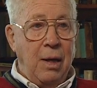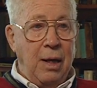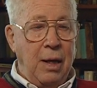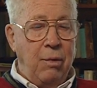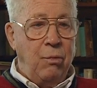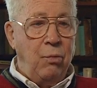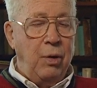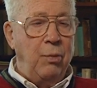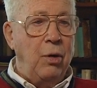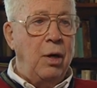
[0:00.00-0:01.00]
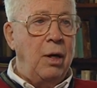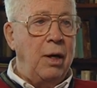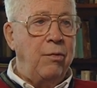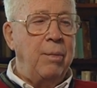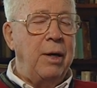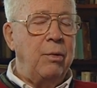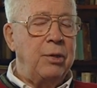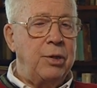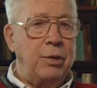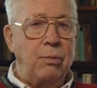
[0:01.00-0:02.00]
And we were all, everybody
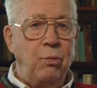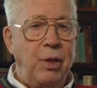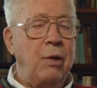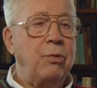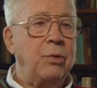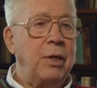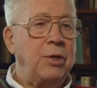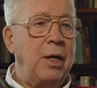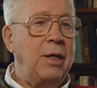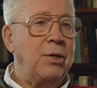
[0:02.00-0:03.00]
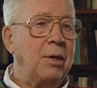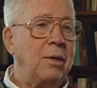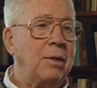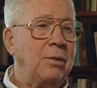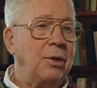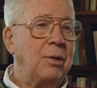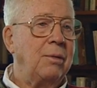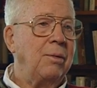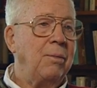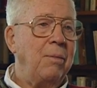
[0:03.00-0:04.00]
was without their skis on, so
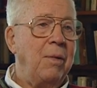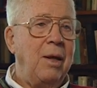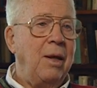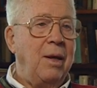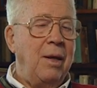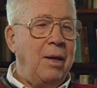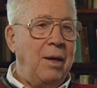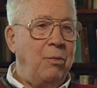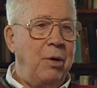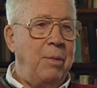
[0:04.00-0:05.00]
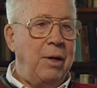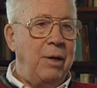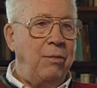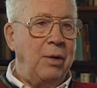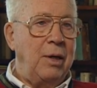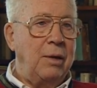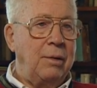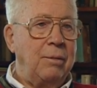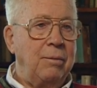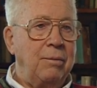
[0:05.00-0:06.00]
it would have been a difficult
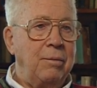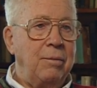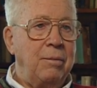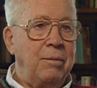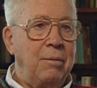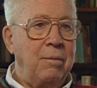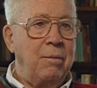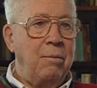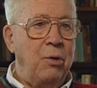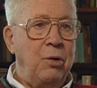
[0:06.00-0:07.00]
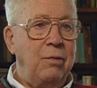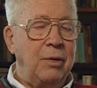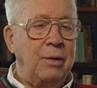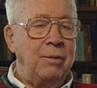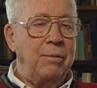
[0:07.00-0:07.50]
maneuver.